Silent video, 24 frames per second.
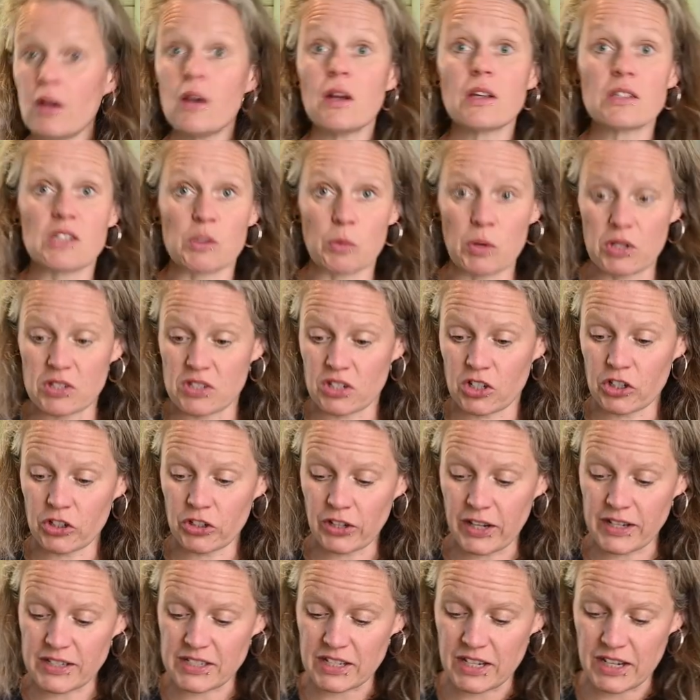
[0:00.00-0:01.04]
So what's a good
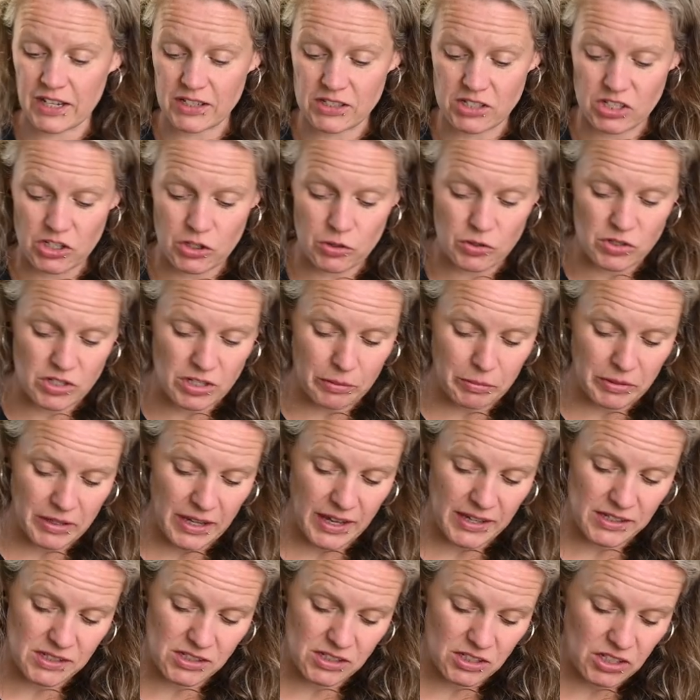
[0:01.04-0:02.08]
idea is to use some of
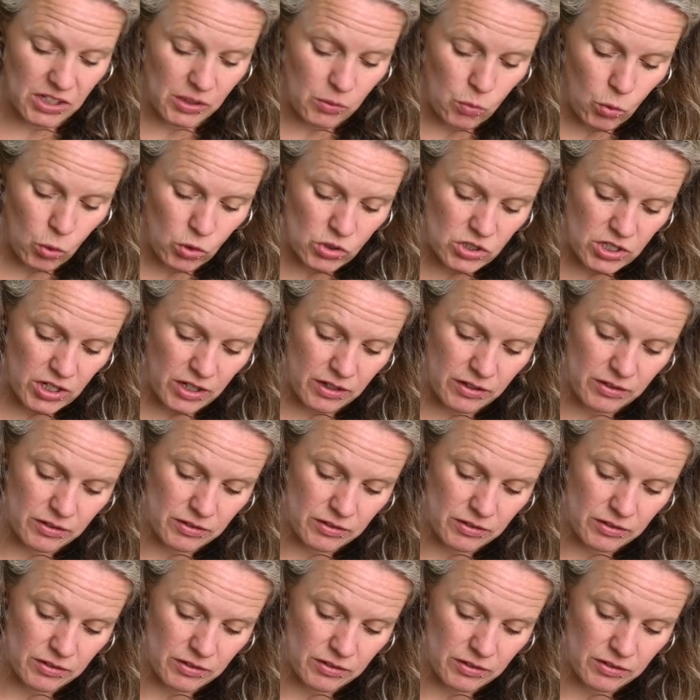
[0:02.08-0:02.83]
that acidic water.